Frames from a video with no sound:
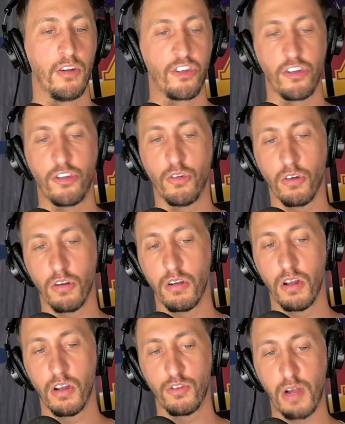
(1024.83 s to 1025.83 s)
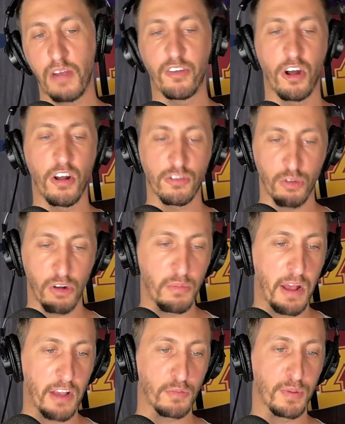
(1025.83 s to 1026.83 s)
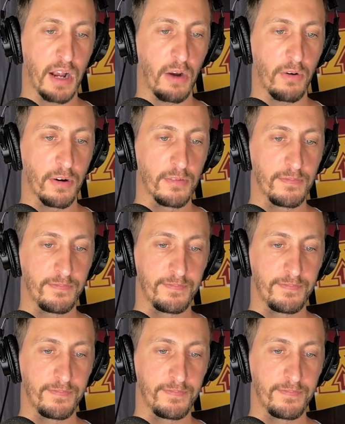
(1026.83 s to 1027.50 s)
Shedeur driving 101 miles per hour.